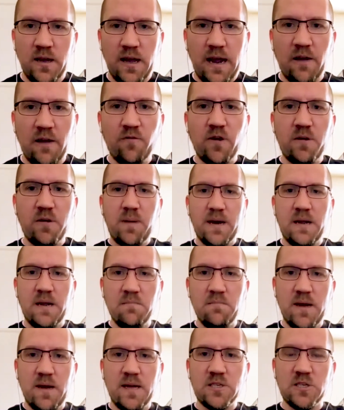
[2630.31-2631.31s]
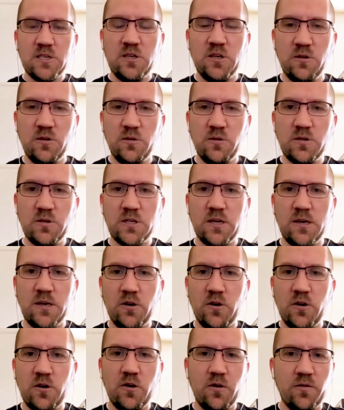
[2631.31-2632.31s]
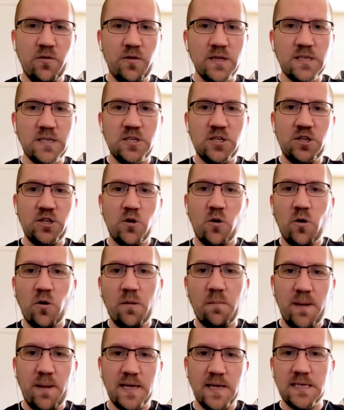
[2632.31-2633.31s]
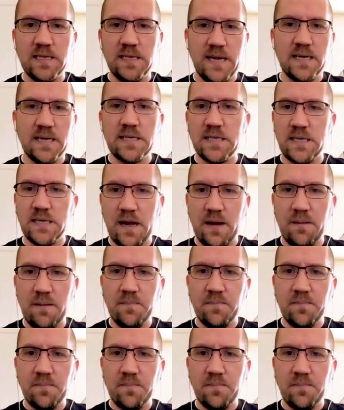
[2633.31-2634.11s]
Everybody must do to, no, this is your best next step.